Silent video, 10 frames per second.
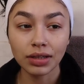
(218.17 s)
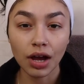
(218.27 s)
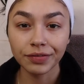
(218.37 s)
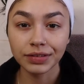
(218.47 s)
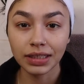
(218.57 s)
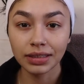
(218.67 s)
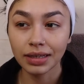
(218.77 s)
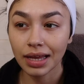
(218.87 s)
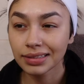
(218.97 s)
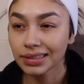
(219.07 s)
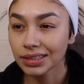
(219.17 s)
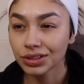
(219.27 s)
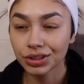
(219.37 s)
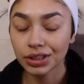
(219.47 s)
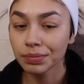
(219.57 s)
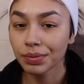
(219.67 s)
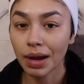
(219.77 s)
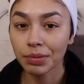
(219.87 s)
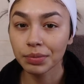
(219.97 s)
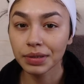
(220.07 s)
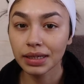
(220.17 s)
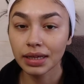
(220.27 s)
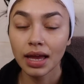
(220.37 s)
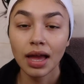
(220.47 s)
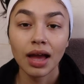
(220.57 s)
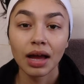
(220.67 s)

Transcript: often as I should probably.